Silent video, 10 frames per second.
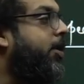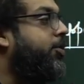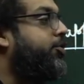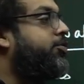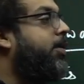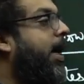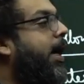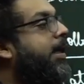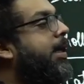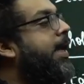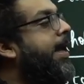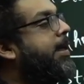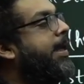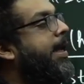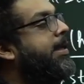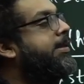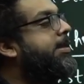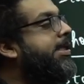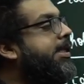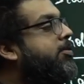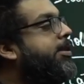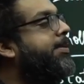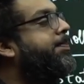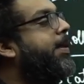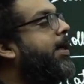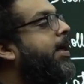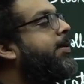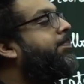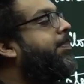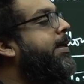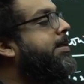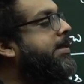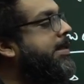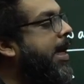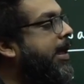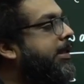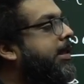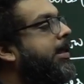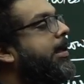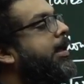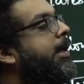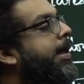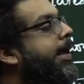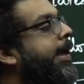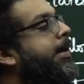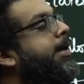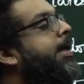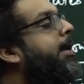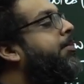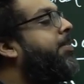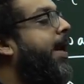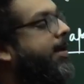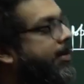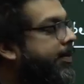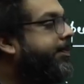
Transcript: You are like a stereotypical patriarchal Indian bride,